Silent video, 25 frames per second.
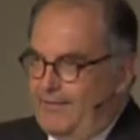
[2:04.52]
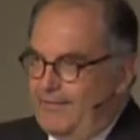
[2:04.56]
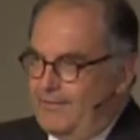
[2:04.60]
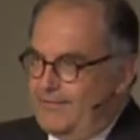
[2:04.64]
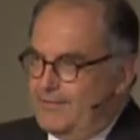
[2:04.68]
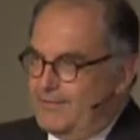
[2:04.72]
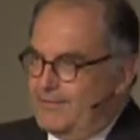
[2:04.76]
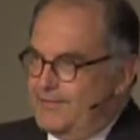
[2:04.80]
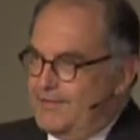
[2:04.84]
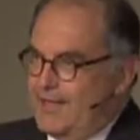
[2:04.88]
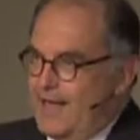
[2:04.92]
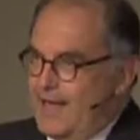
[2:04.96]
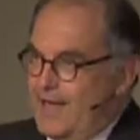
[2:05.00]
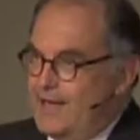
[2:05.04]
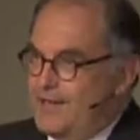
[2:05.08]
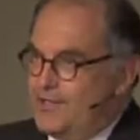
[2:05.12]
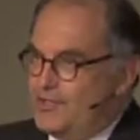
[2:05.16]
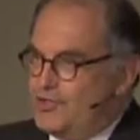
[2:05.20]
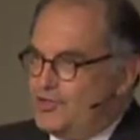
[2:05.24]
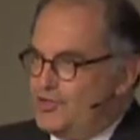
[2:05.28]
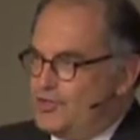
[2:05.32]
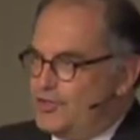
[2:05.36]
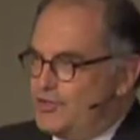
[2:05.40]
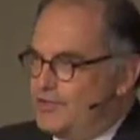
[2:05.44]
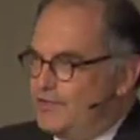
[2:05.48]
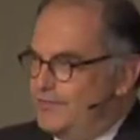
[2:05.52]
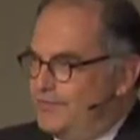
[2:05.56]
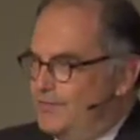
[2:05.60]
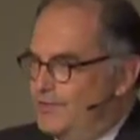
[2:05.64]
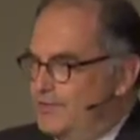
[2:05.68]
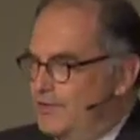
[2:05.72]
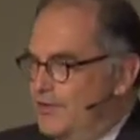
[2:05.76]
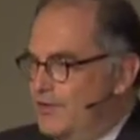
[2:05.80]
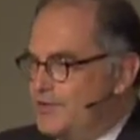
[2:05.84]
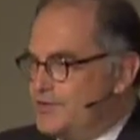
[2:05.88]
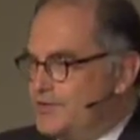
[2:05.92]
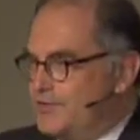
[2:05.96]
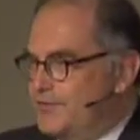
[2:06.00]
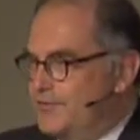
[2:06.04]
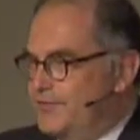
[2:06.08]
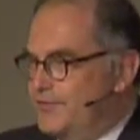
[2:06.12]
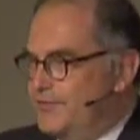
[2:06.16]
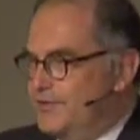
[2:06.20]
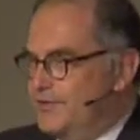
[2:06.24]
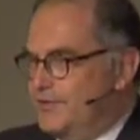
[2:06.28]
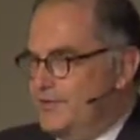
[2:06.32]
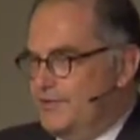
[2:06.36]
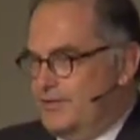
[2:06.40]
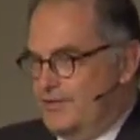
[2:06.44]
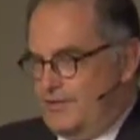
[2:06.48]
The Danish
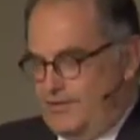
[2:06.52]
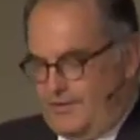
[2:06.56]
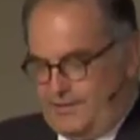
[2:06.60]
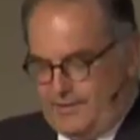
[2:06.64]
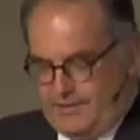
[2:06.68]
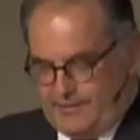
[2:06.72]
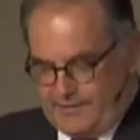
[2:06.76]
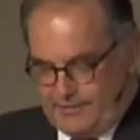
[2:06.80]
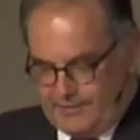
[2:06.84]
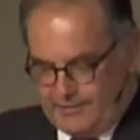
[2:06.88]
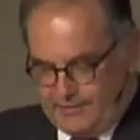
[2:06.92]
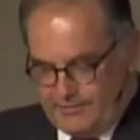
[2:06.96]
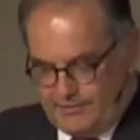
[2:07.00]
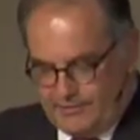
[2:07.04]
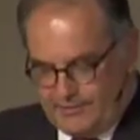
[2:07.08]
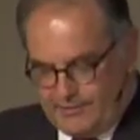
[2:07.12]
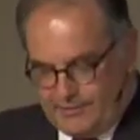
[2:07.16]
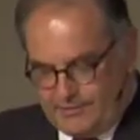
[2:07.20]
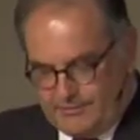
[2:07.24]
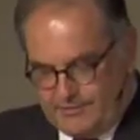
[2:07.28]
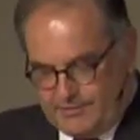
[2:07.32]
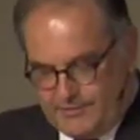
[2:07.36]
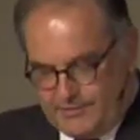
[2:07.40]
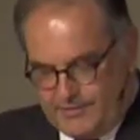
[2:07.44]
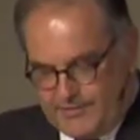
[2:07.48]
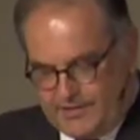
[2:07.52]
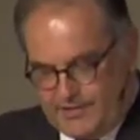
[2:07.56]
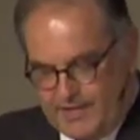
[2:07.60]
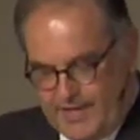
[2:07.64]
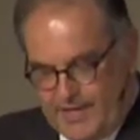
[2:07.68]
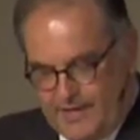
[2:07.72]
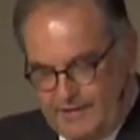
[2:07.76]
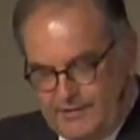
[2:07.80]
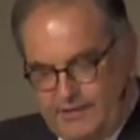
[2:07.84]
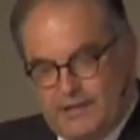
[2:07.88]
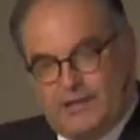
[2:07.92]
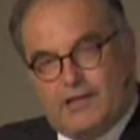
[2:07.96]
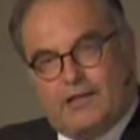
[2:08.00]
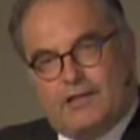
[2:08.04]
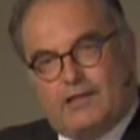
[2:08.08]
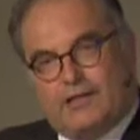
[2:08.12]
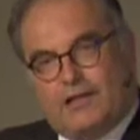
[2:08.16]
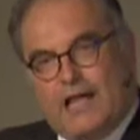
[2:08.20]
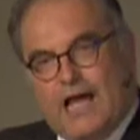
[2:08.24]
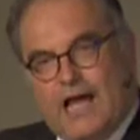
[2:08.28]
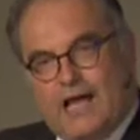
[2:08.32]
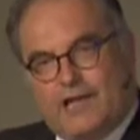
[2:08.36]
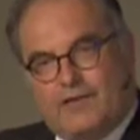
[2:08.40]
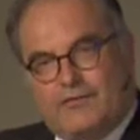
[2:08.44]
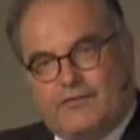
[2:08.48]
philosopher Kierkegaard once said,
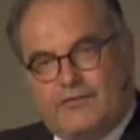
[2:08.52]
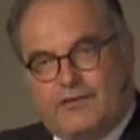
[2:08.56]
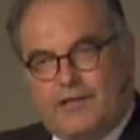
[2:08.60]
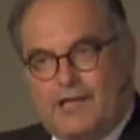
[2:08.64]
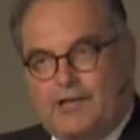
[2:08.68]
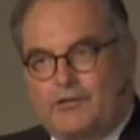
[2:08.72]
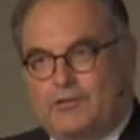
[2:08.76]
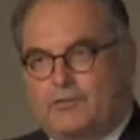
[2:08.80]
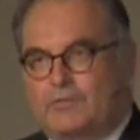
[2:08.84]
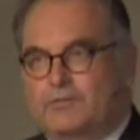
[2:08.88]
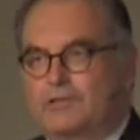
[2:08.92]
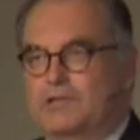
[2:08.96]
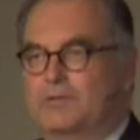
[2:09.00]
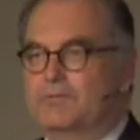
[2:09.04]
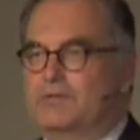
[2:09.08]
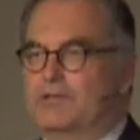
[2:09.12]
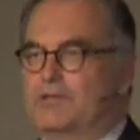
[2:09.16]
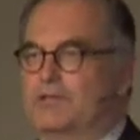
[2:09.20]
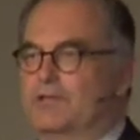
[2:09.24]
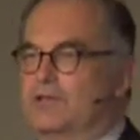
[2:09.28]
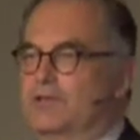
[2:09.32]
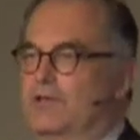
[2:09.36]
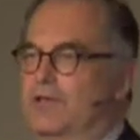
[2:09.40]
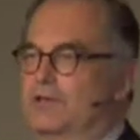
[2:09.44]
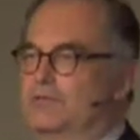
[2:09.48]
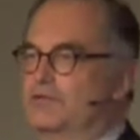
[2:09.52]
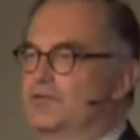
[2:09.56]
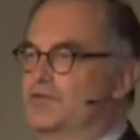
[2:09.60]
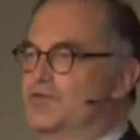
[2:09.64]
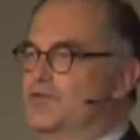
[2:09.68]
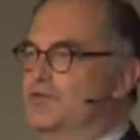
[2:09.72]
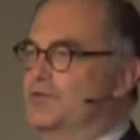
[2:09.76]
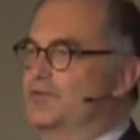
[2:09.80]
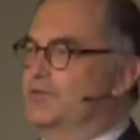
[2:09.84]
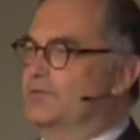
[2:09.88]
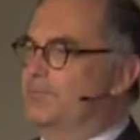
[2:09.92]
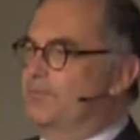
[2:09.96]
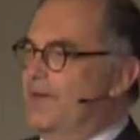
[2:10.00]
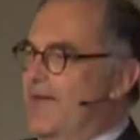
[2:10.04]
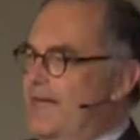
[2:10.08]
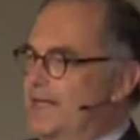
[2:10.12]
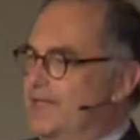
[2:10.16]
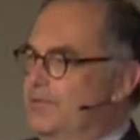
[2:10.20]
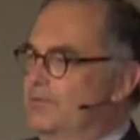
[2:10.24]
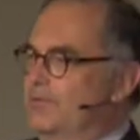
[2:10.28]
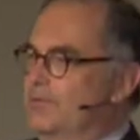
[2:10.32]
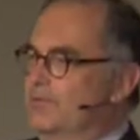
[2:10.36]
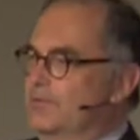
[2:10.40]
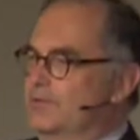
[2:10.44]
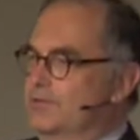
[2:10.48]
"Life can only be understood
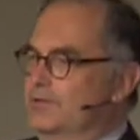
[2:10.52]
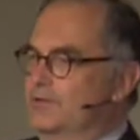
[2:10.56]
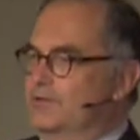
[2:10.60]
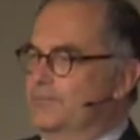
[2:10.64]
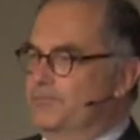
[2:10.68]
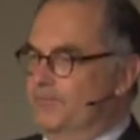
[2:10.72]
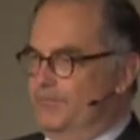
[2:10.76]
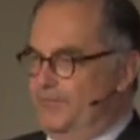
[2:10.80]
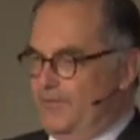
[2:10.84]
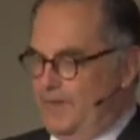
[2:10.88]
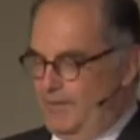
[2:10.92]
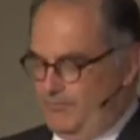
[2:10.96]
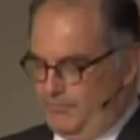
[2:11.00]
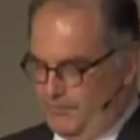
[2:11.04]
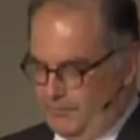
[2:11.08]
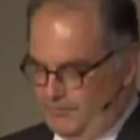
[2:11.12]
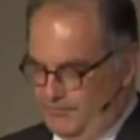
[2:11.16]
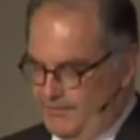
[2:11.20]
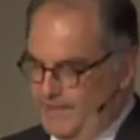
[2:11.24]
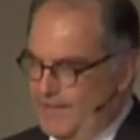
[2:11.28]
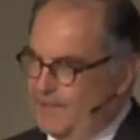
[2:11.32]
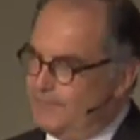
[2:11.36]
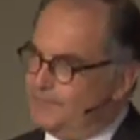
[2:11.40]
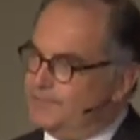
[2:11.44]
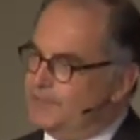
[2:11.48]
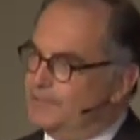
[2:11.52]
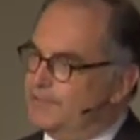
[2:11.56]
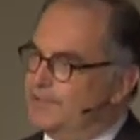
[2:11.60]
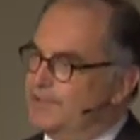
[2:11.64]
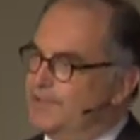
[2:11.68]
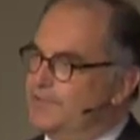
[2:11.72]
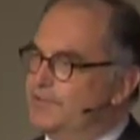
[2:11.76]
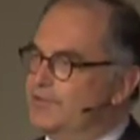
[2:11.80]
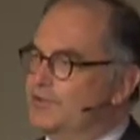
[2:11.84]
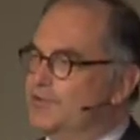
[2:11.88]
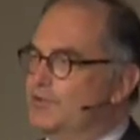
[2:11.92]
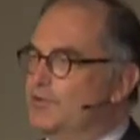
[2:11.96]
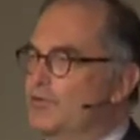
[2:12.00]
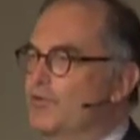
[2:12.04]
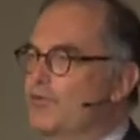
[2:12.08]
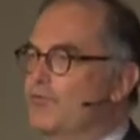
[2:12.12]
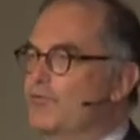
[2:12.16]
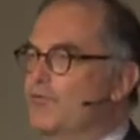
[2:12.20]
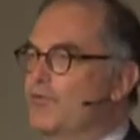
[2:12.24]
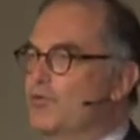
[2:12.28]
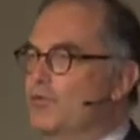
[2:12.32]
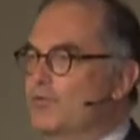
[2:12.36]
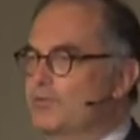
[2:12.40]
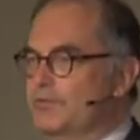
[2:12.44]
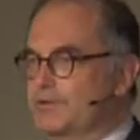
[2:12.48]
backward, but we have to live it
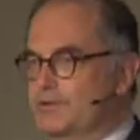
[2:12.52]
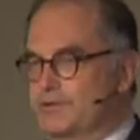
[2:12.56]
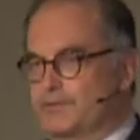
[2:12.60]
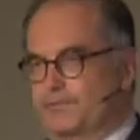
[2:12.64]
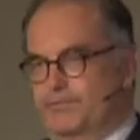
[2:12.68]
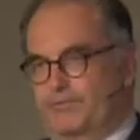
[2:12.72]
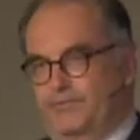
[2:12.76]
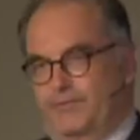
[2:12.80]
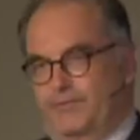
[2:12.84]
forward."